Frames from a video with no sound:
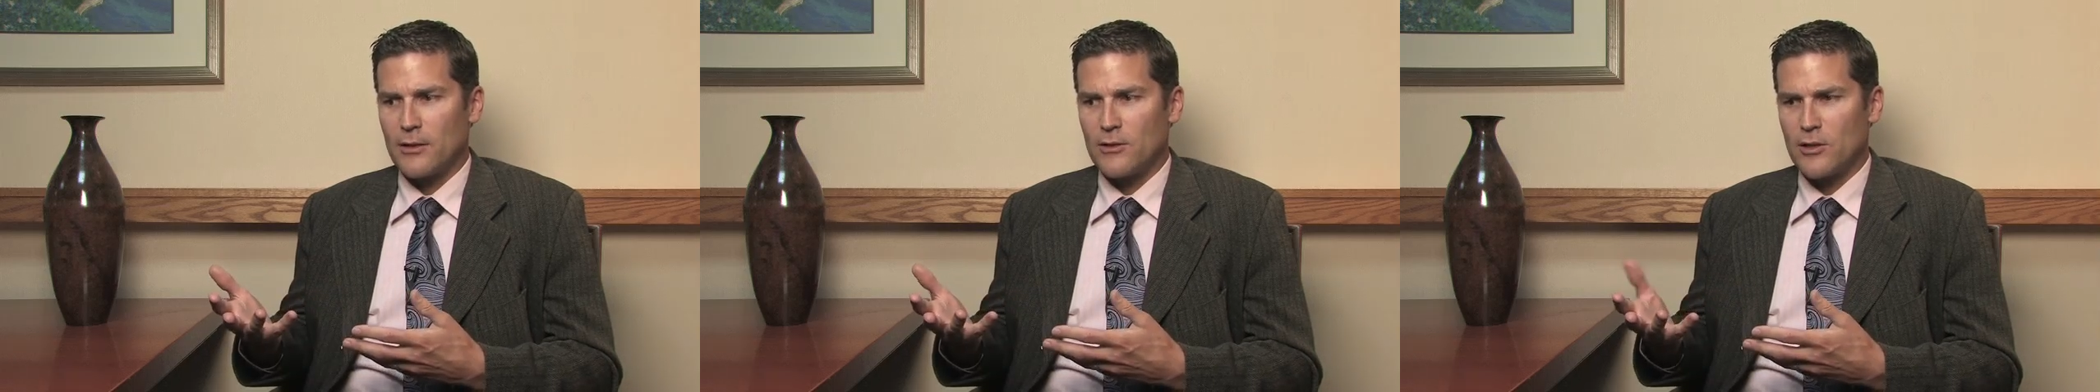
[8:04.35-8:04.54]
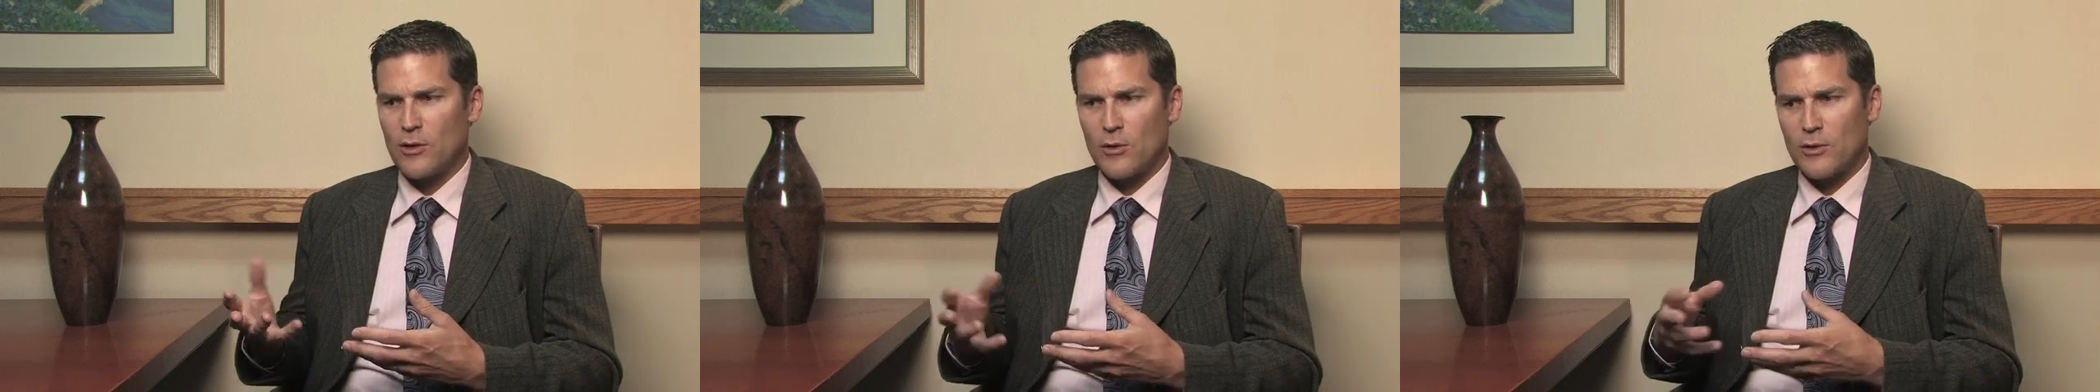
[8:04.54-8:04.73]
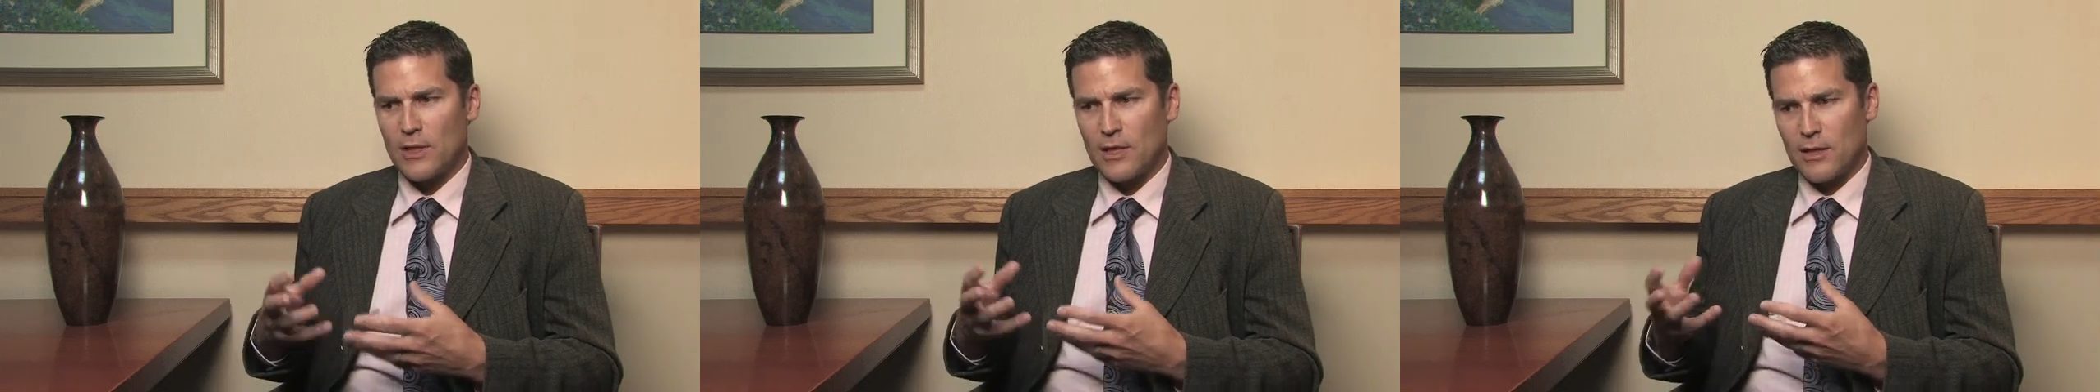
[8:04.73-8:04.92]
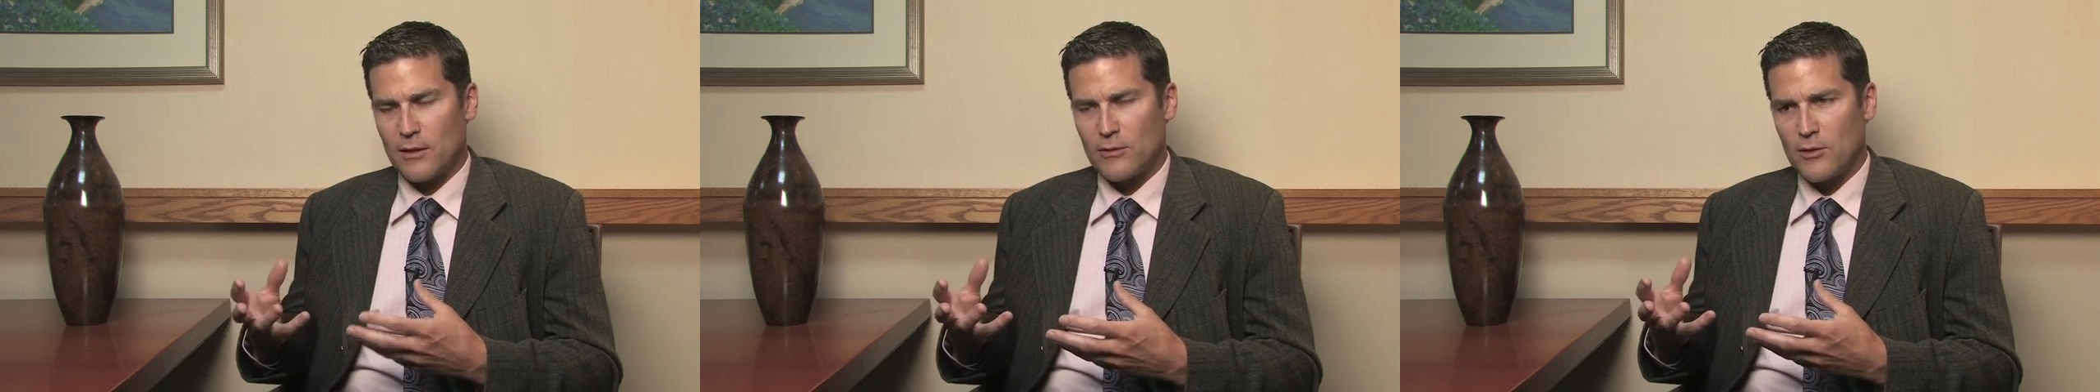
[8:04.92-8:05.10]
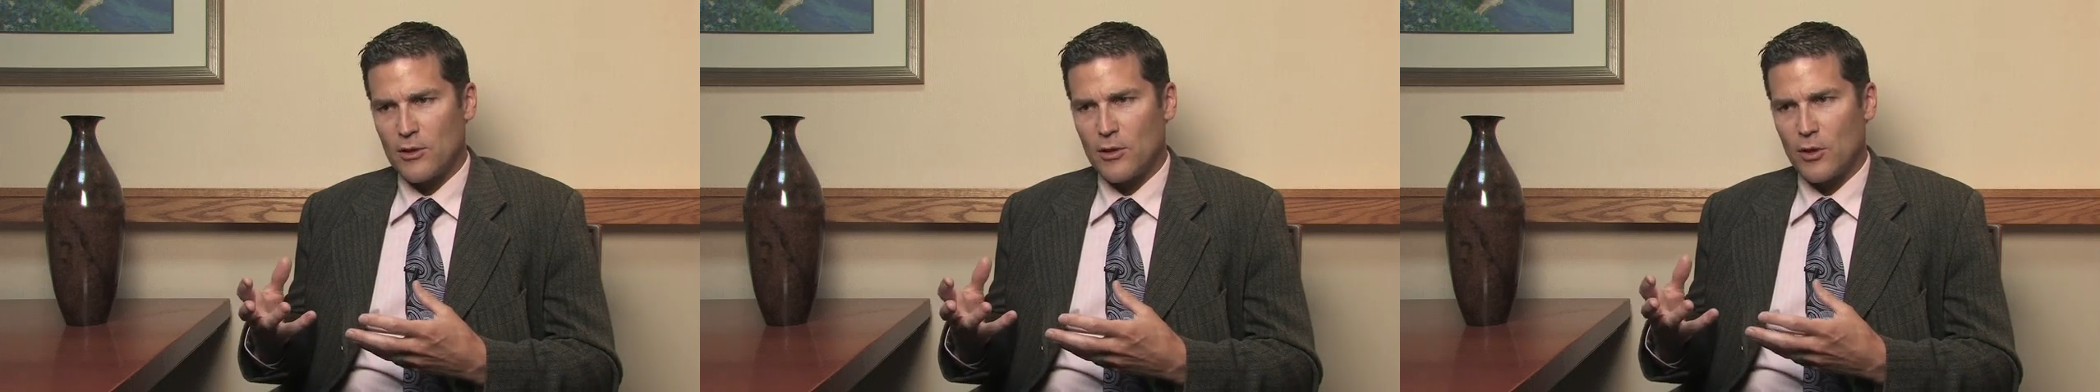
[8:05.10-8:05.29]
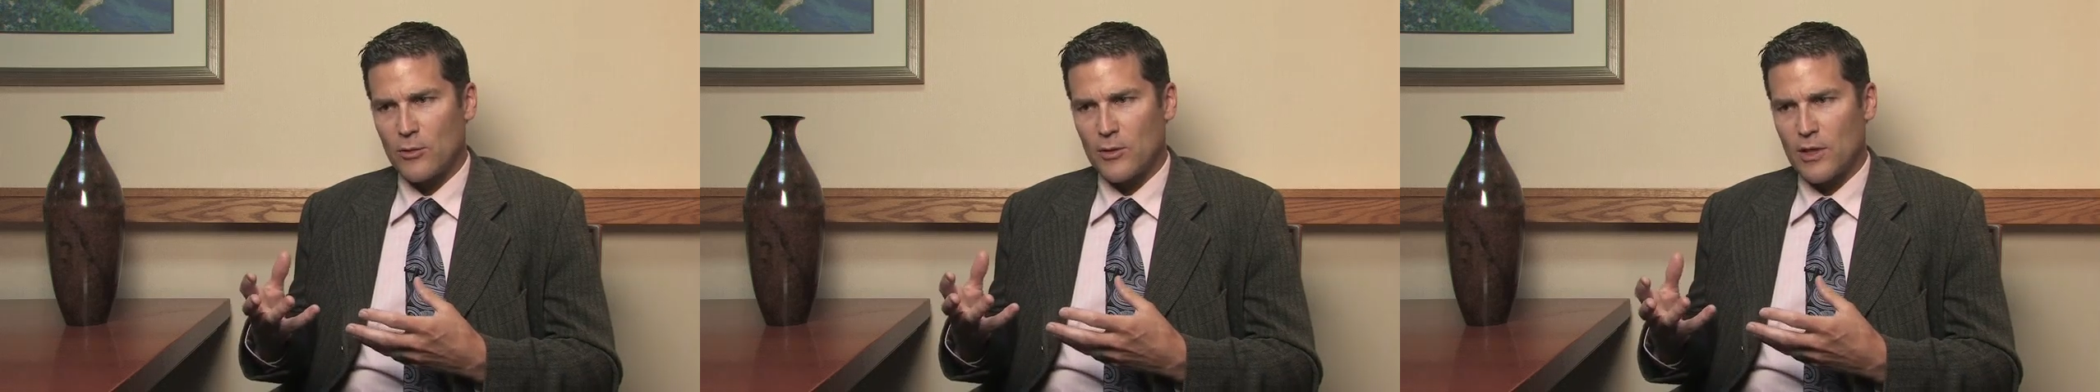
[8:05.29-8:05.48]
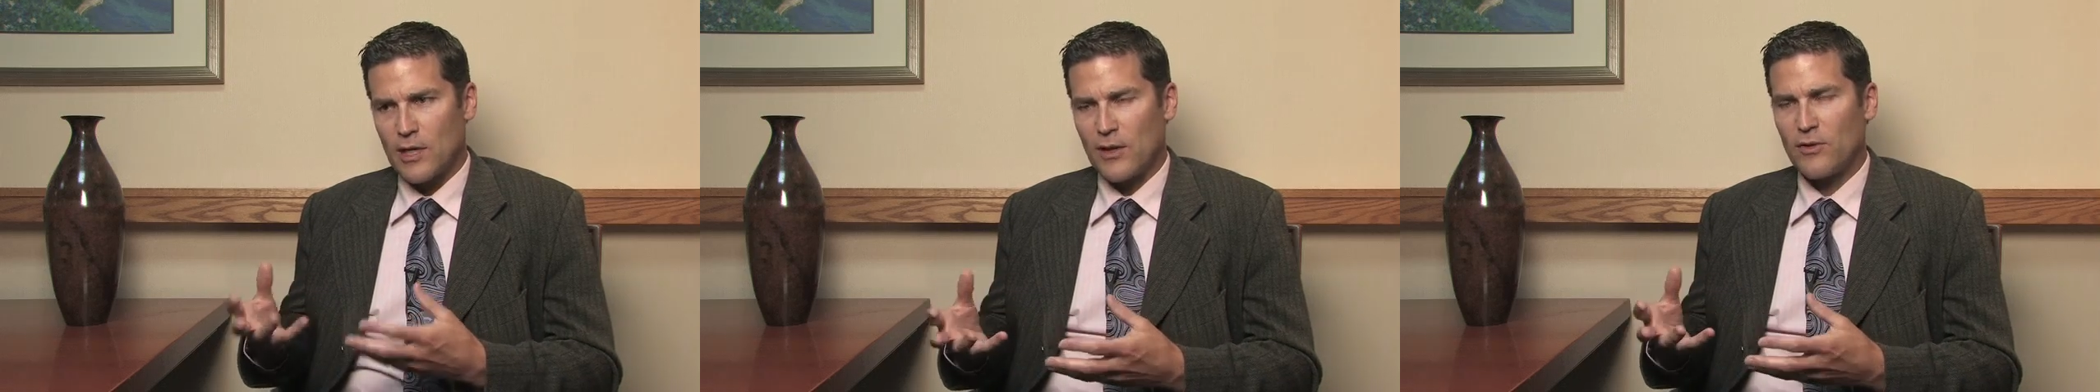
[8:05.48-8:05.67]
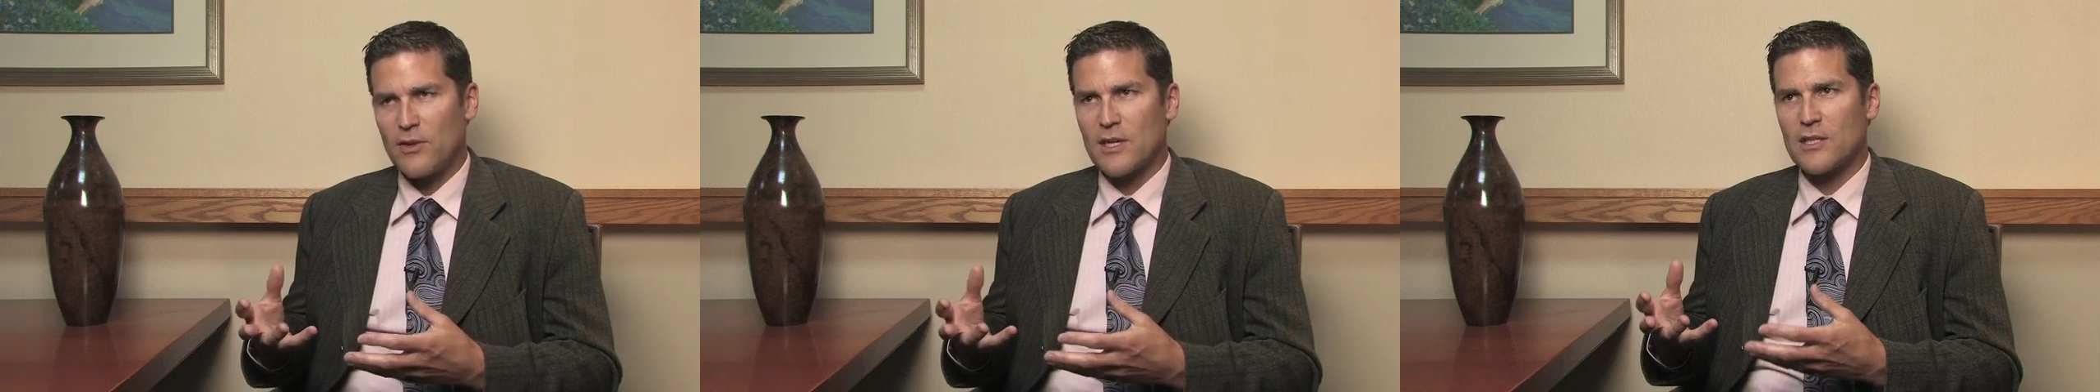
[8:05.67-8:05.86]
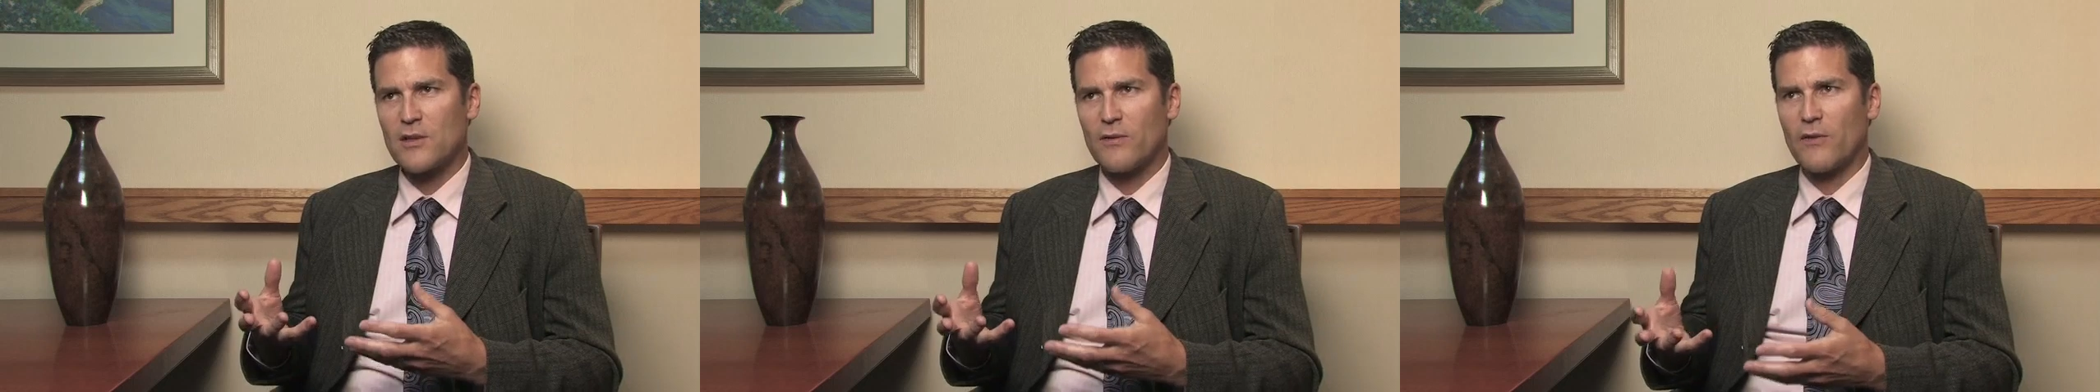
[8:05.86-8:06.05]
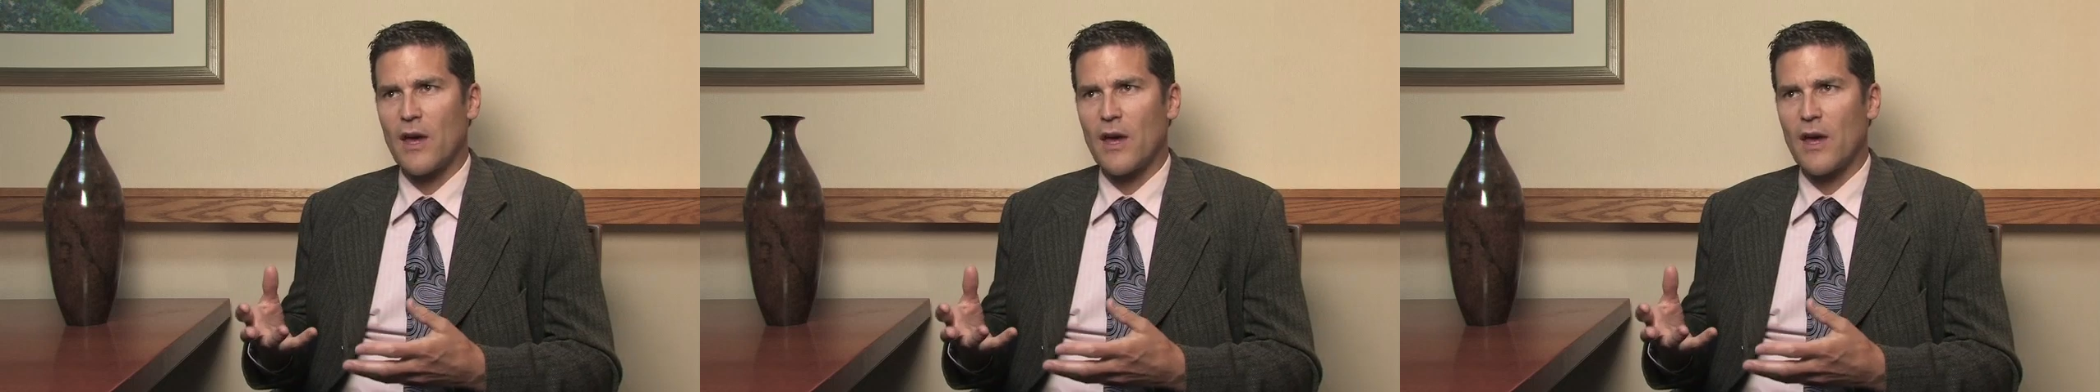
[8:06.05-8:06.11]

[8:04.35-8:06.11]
these